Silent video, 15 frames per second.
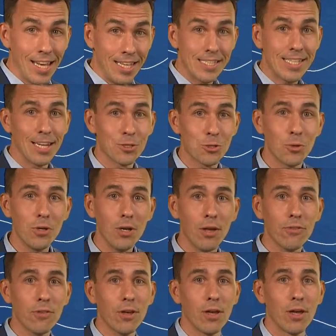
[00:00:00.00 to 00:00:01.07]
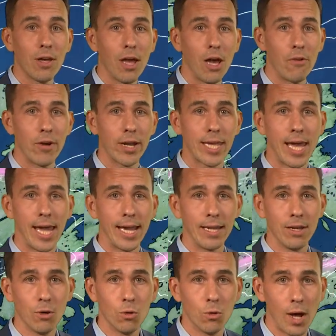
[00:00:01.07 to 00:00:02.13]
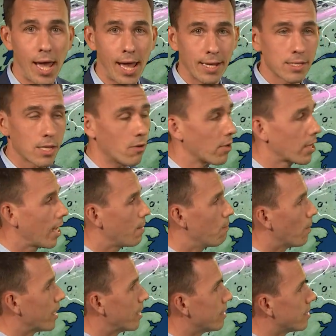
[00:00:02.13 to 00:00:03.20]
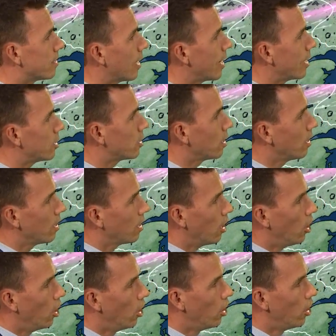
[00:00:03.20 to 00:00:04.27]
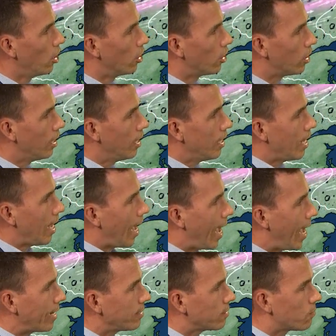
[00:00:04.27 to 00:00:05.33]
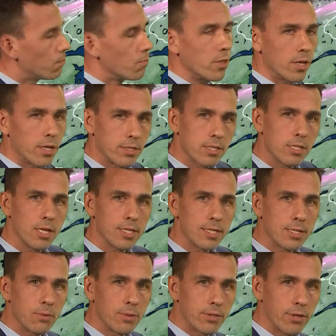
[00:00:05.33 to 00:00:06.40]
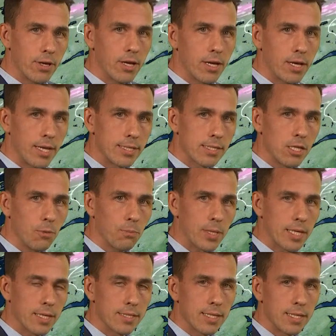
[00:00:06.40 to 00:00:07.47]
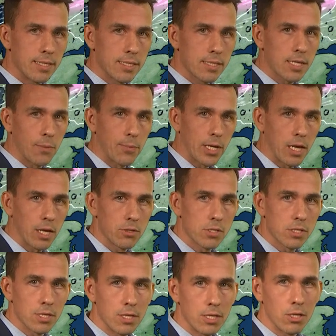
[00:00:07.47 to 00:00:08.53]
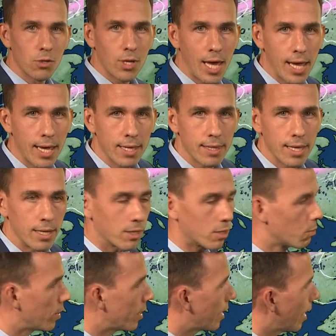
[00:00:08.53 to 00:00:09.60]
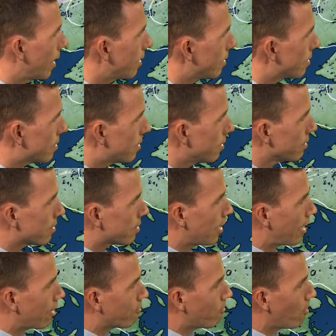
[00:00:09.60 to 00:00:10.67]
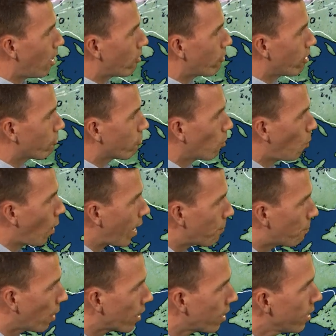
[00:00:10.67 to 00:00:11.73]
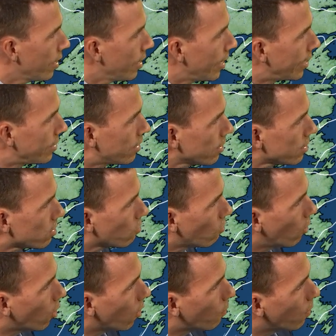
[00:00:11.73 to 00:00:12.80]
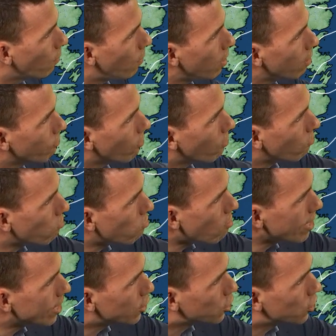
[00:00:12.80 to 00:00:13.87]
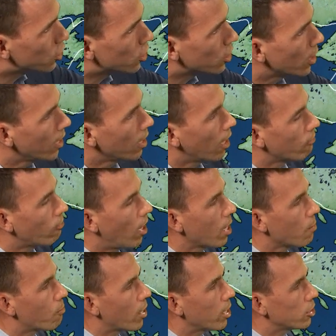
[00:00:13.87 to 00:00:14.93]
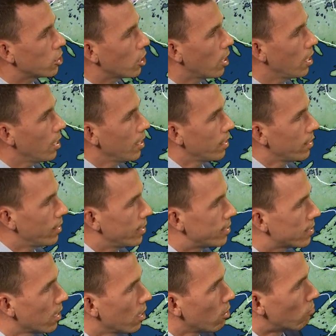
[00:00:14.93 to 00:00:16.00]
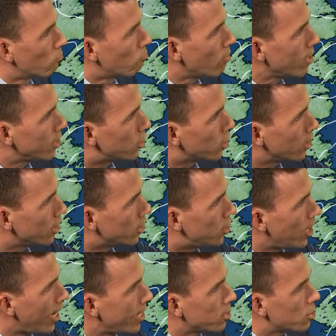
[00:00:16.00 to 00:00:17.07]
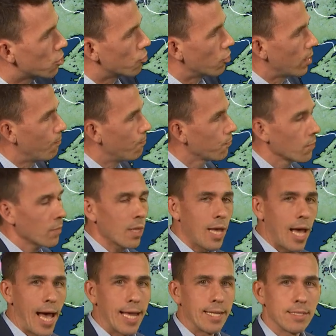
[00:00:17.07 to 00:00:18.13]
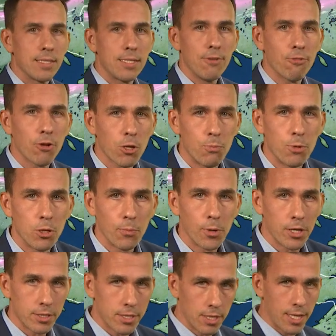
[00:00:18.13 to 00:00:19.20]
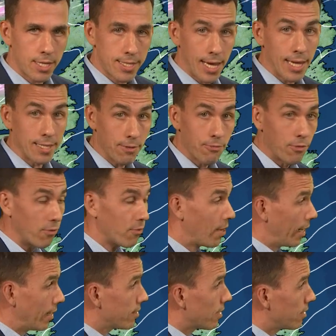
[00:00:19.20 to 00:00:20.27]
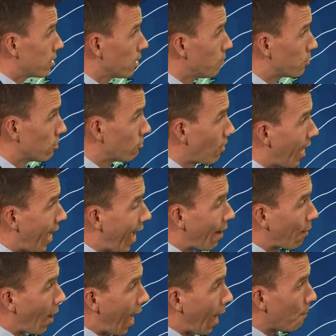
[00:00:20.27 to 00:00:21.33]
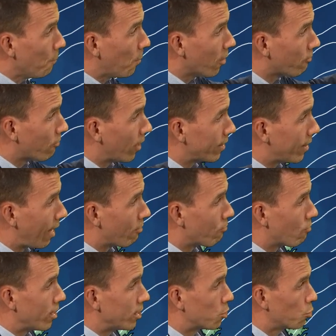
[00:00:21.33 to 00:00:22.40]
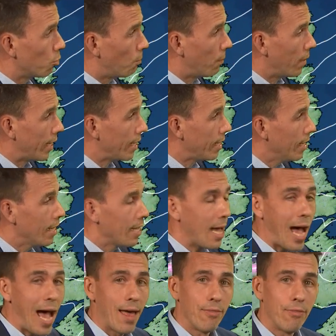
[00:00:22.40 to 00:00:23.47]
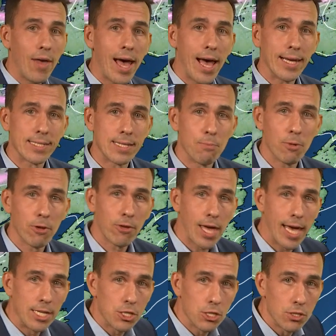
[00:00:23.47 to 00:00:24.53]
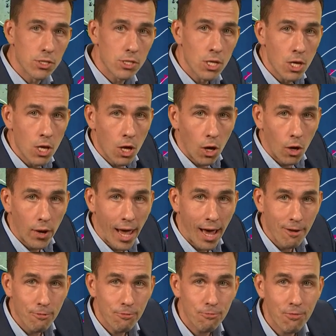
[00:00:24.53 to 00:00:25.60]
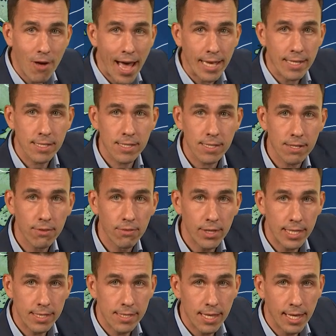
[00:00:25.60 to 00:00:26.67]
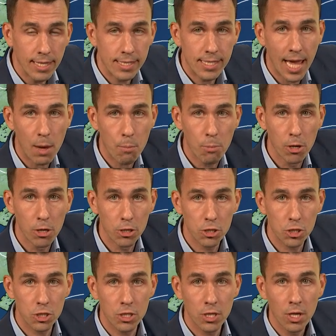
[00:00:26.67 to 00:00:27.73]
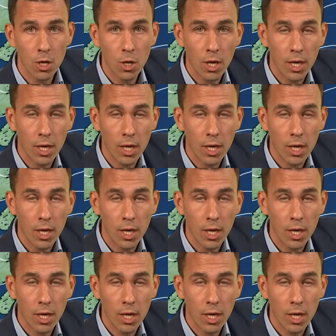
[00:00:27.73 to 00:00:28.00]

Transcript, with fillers: is down to another hurricane, or ex hurricane by this stage, Earl. And the uncertainty with Earl is not because it's coming close to the UK at the end of the weekend, it's still staying far enough away, but it does throw up a bit of a ridge of high pressure, this ridge in the jet stream. And different computer models are just saying different things in terms of how amplified that ridge will be. And that has implications on how fast these things get pushed